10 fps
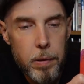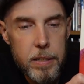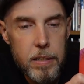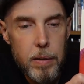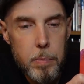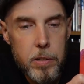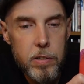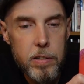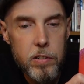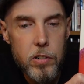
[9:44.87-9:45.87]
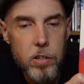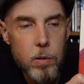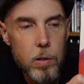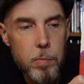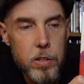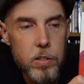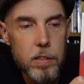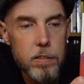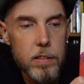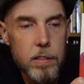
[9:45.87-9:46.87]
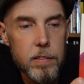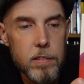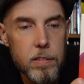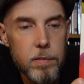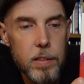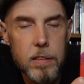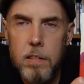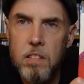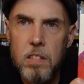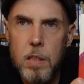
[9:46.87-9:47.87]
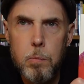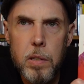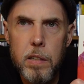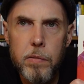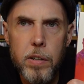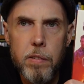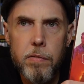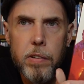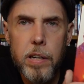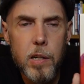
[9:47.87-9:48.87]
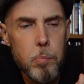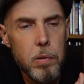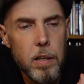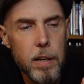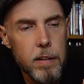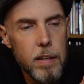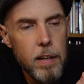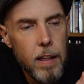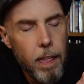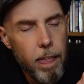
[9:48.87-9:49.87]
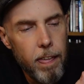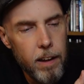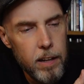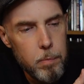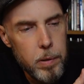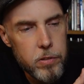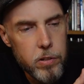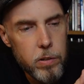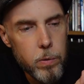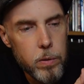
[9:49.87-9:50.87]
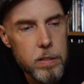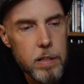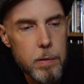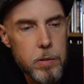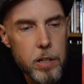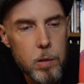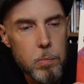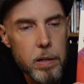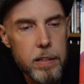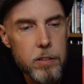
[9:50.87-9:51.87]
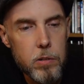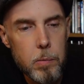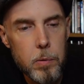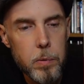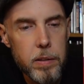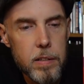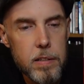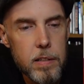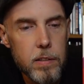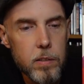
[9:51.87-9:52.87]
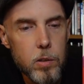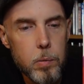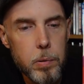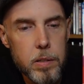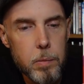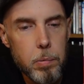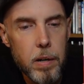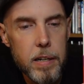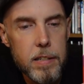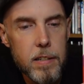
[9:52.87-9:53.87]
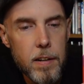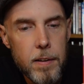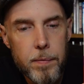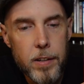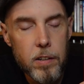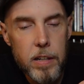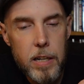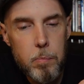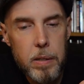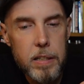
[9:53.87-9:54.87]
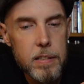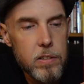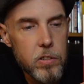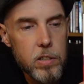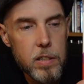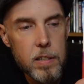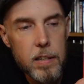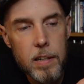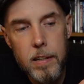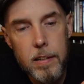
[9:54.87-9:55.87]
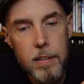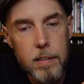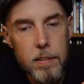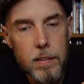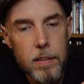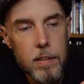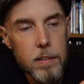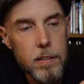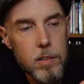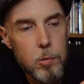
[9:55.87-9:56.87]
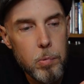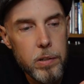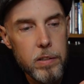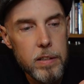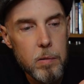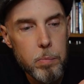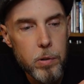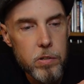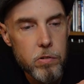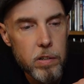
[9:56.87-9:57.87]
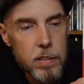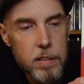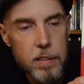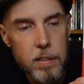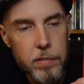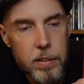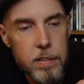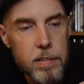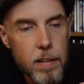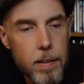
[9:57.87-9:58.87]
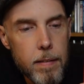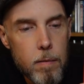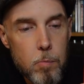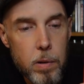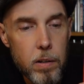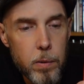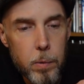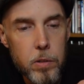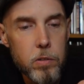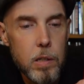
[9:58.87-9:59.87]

plenty of opportunities to show her martial arts skills. That seems like a very vague plot. Part two, this time China O'Brien has trouble with a dealer who puts a prize on her head because she had spoiled an important drug deal of his. But all the world's